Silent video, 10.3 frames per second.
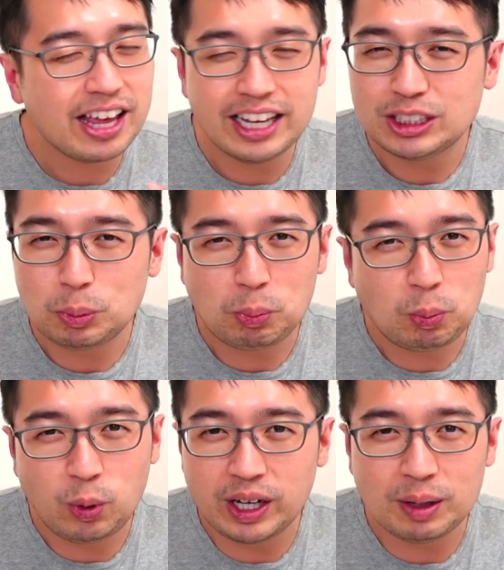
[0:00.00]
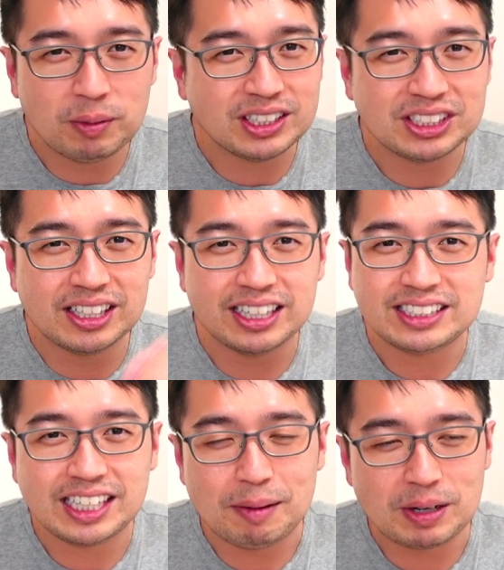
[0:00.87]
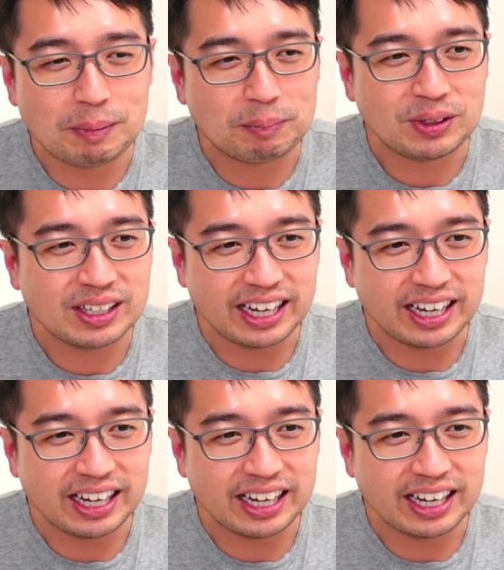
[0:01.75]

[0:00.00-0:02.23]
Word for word: it's pretty much the same number.